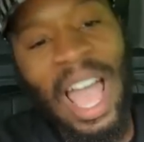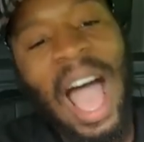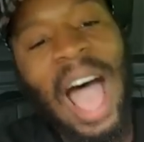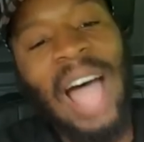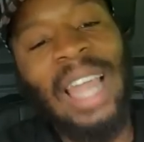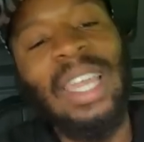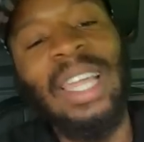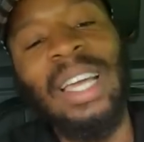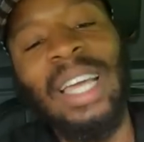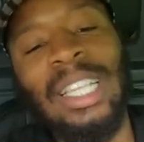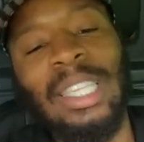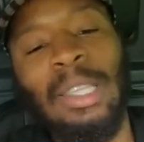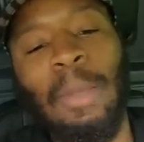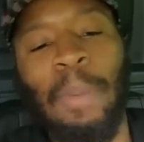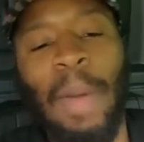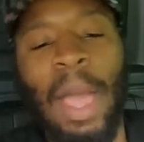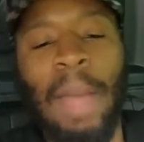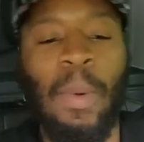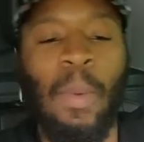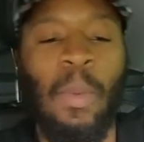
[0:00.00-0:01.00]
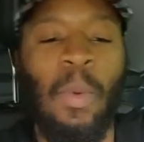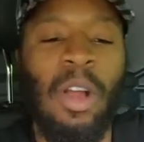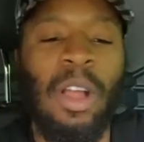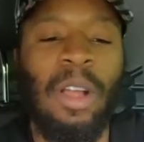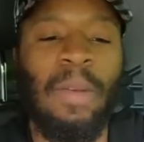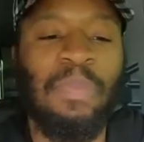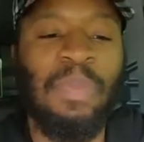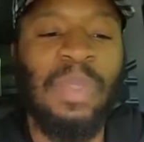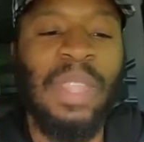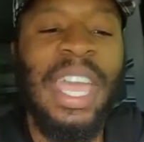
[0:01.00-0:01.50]
I look at the
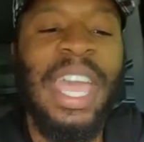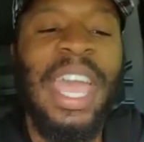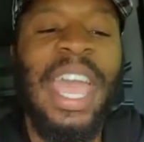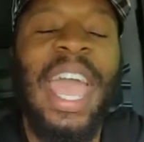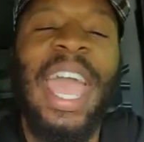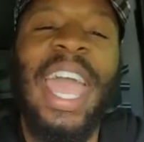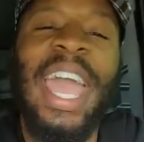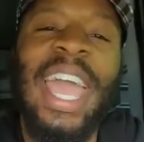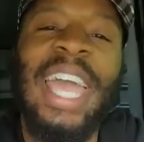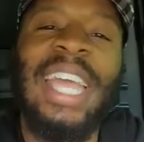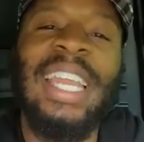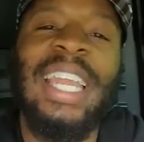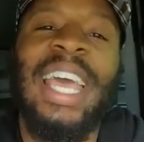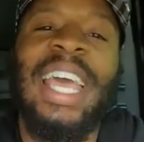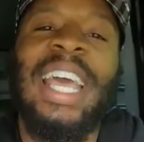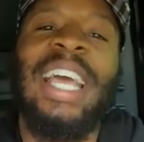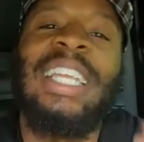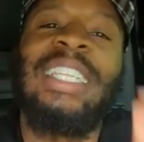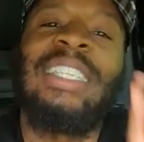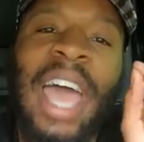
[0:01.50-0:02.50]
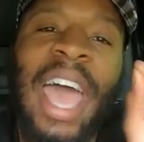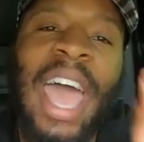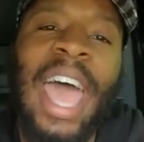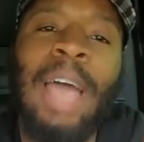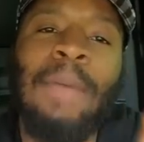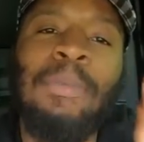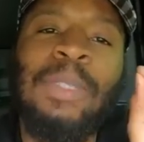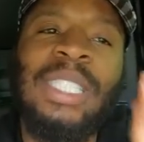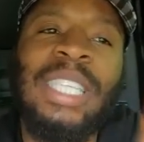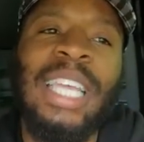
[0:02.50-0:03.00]
paperwork, and the
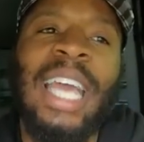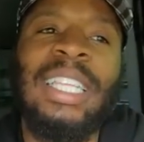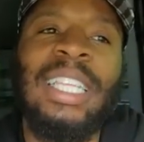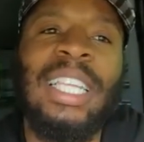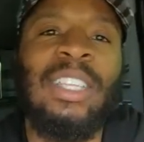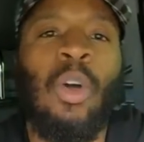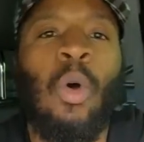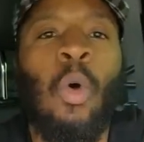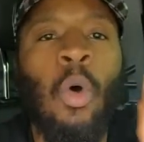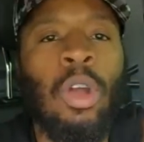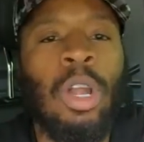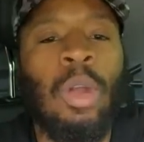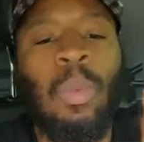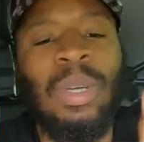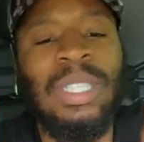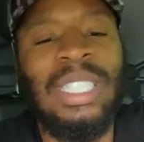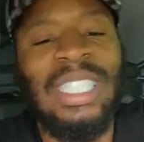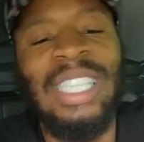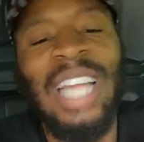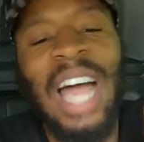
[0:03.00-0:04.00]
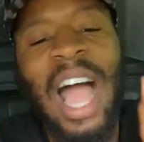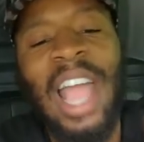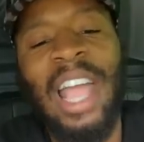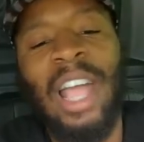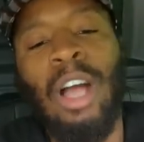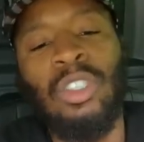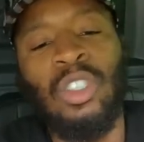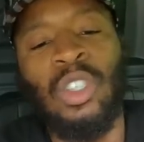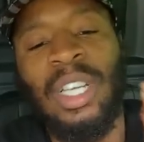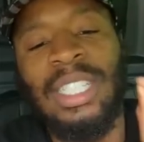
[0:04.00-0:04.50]
app said that the order was
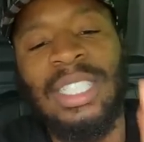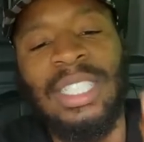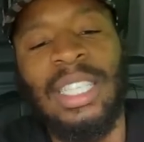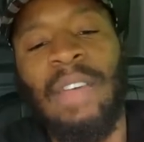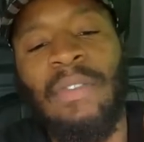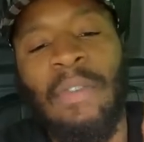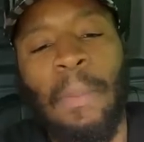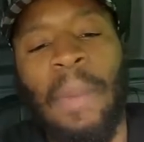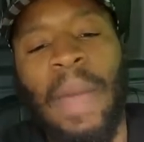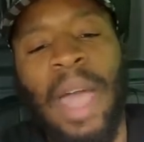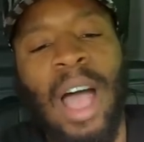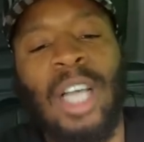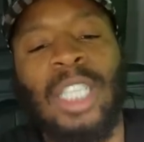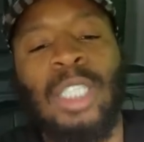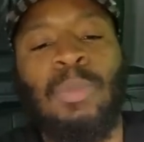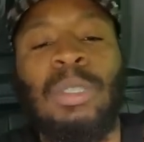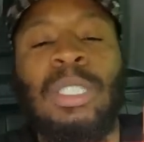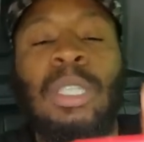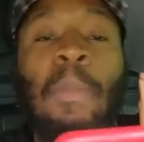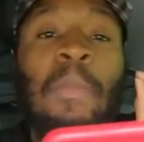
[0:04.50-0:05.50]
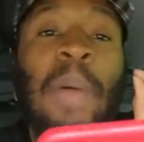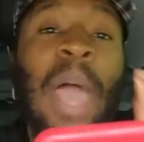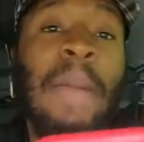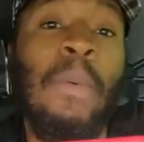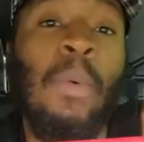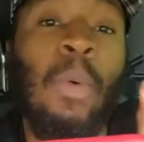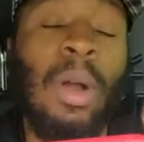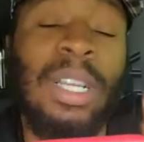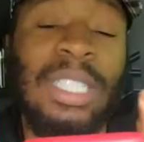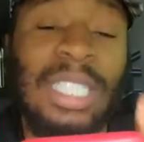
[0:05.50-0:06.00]
nine hundred and seven pounds, but the
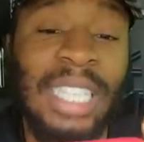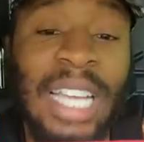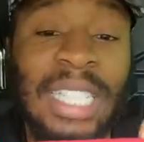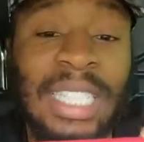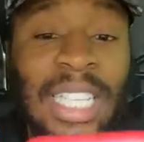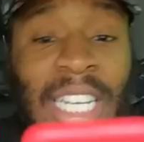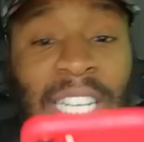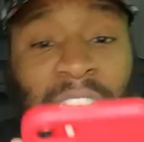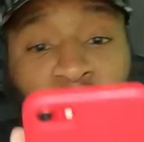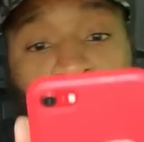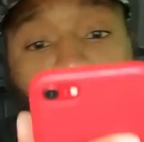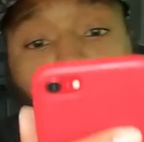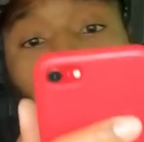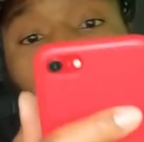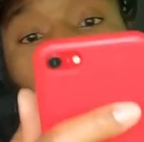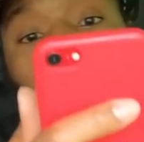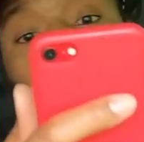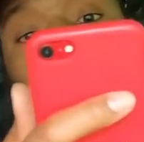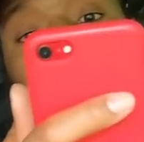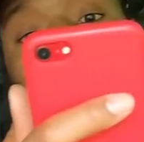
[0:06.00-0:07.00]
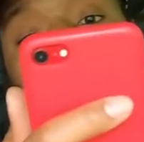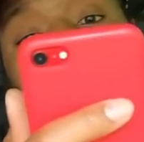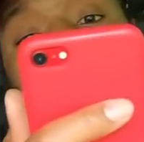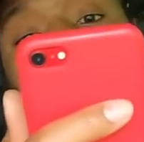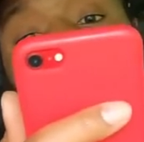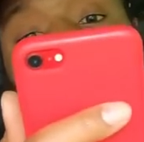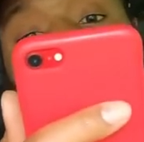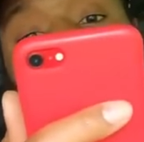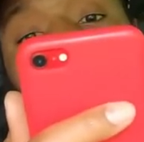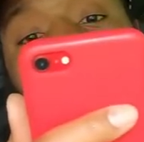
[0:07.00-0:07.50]
paperwork says it is two
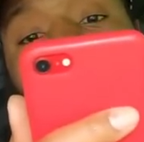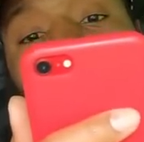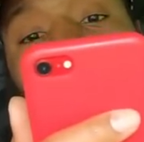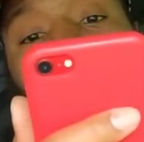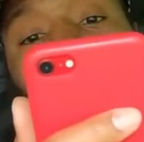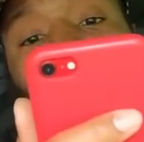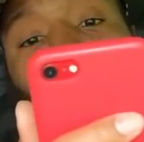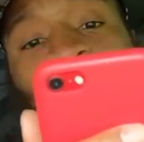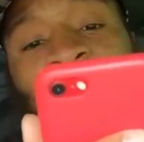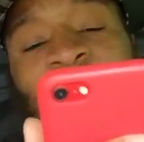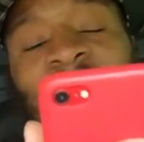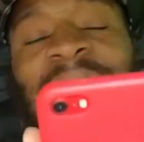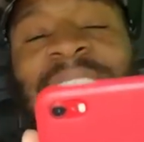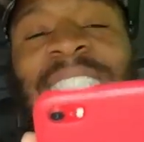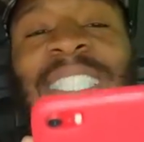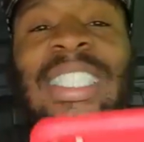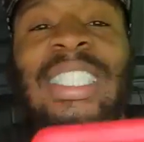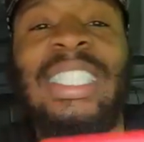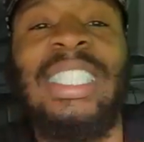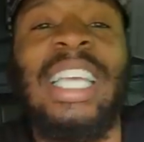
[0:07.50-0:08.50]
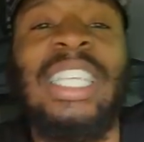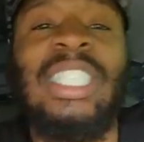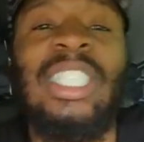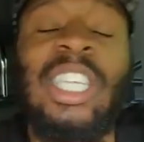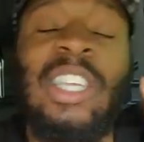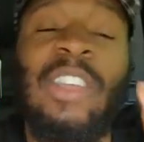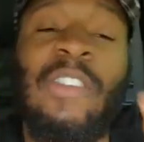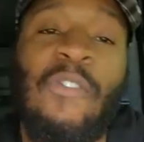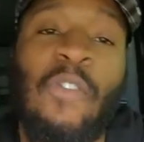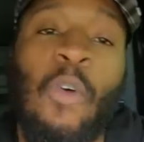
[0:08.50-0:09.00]
thousand three hundred
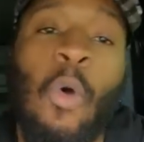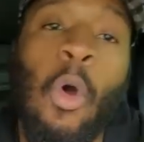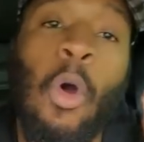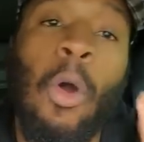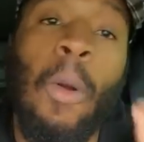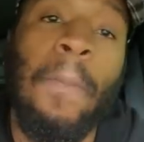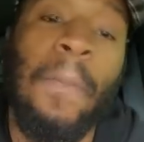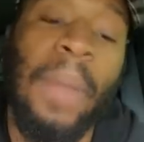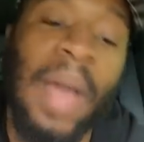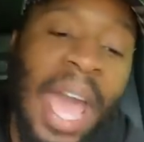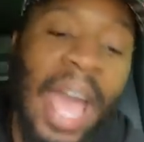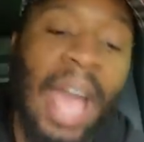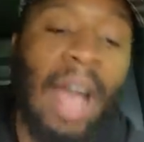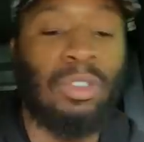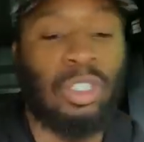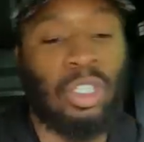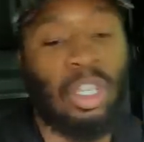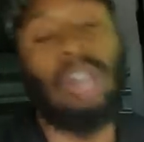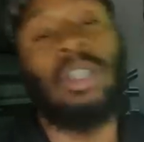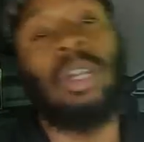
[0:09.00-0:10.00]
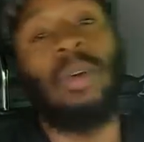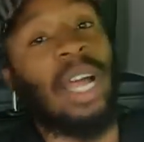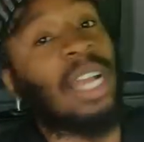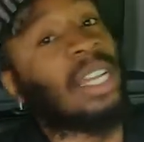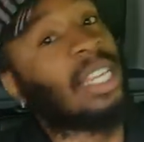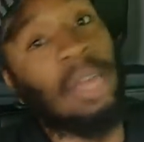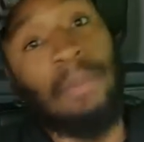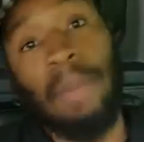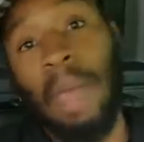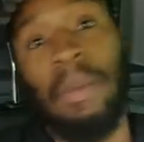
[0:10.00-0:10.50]
sixty-four pounds. So y'all know what I
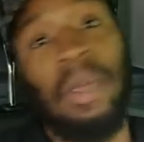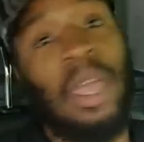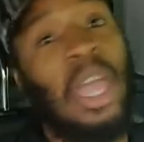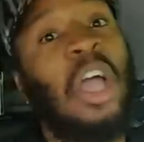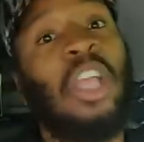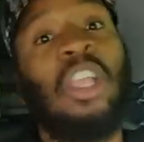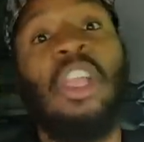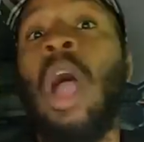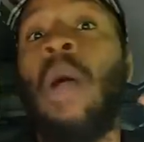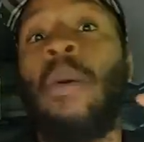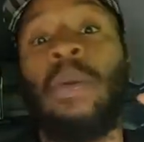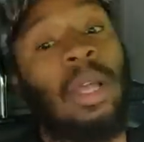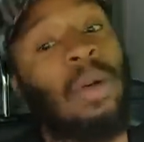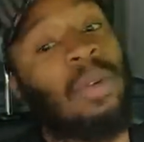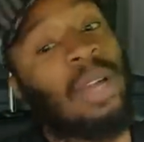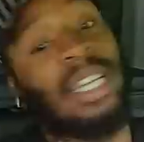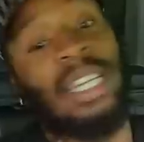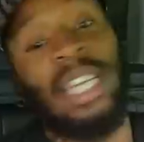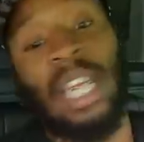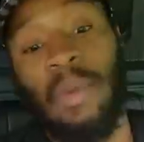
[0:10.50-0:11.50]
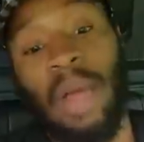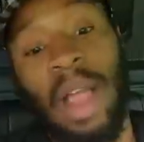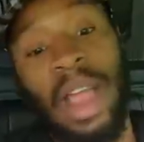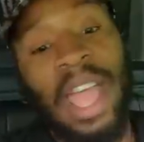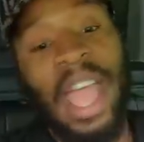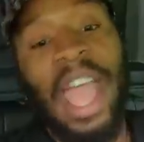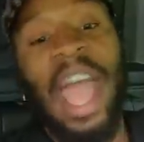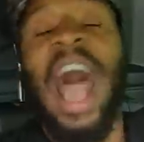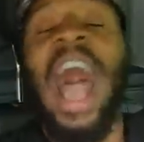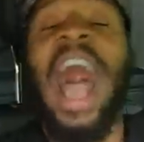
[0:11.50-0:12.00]
did, baby. Y'all already know what I did,
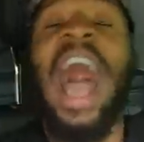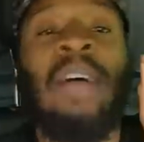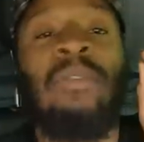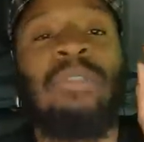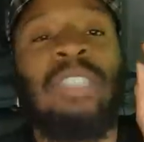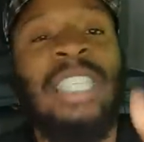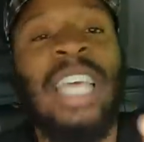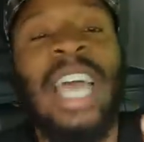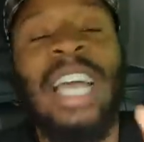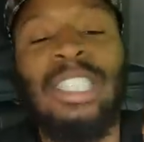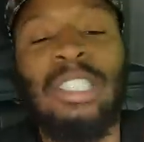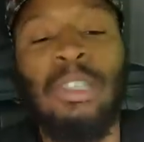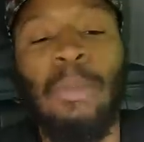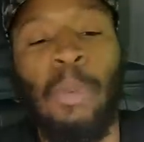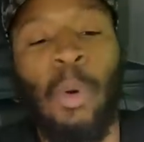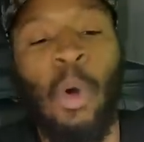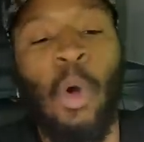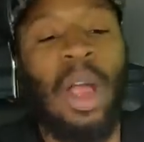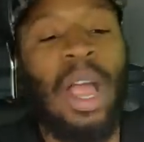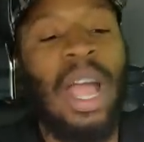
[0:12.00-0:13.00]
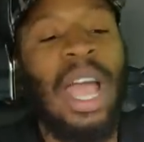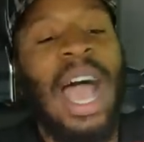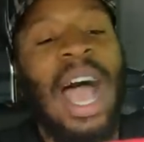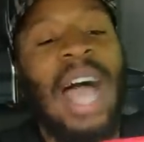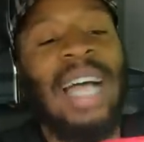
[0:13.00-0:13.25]
right? I've texted support.